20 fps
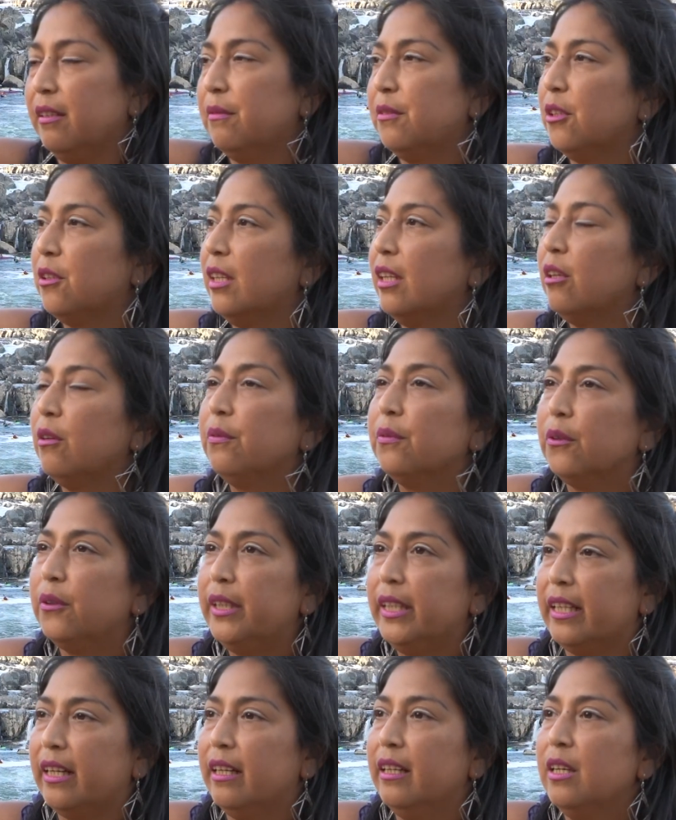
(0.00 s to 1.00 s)
if you think of
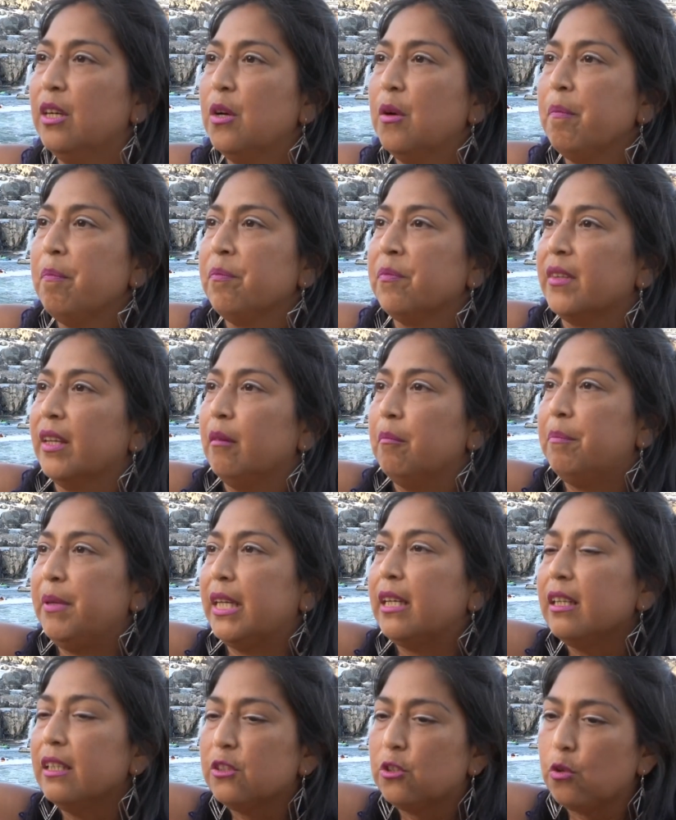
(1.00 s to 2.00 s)
florida
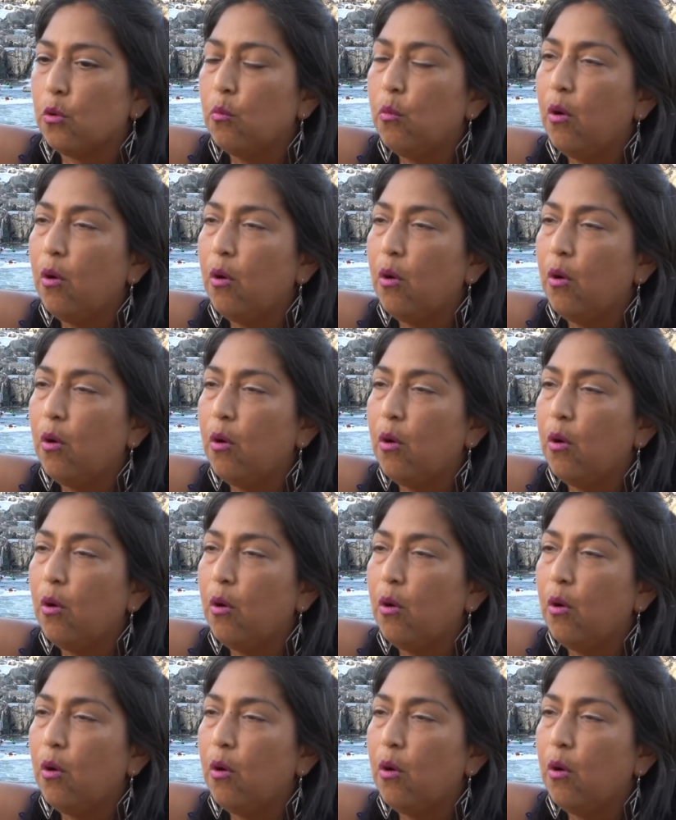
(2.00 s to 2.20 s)
because the